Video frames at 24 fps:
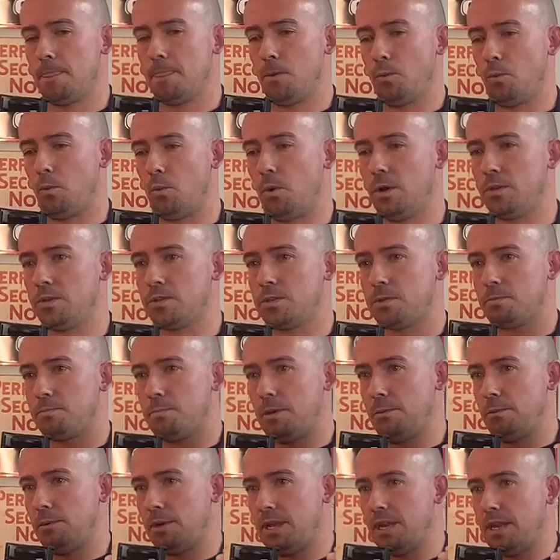once
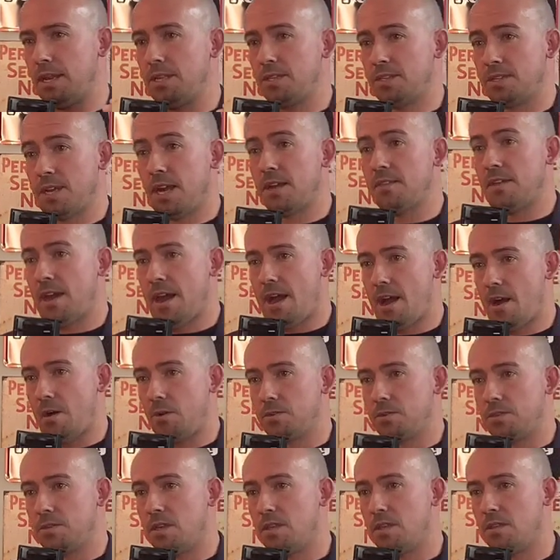people get inside the
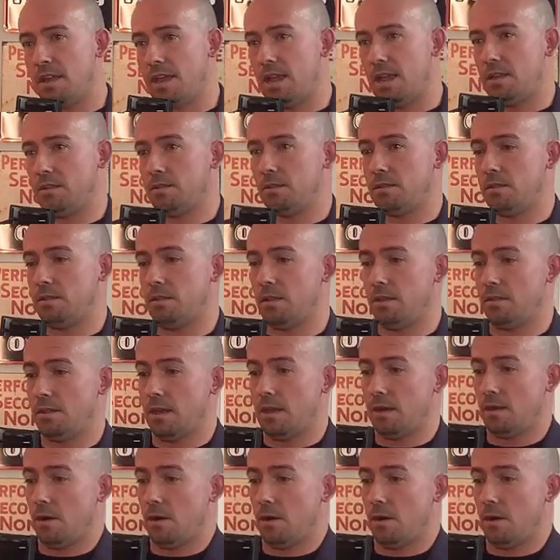house, then they